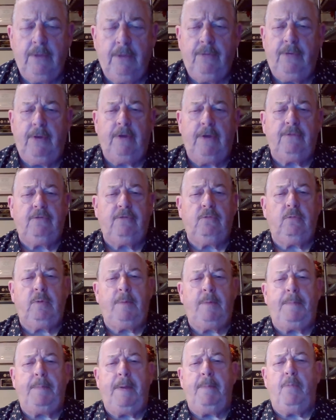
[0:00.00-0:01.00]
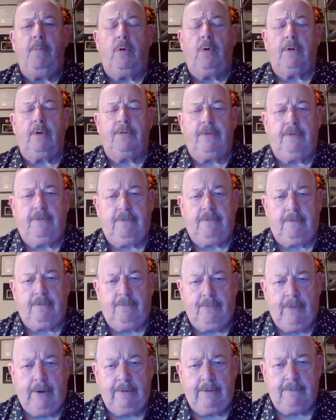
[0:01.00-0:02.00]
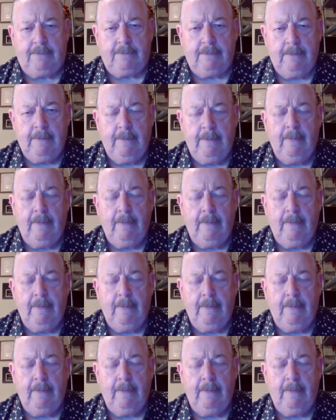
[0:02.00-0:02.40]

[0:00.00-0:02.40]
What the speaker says: This would be more than suffice.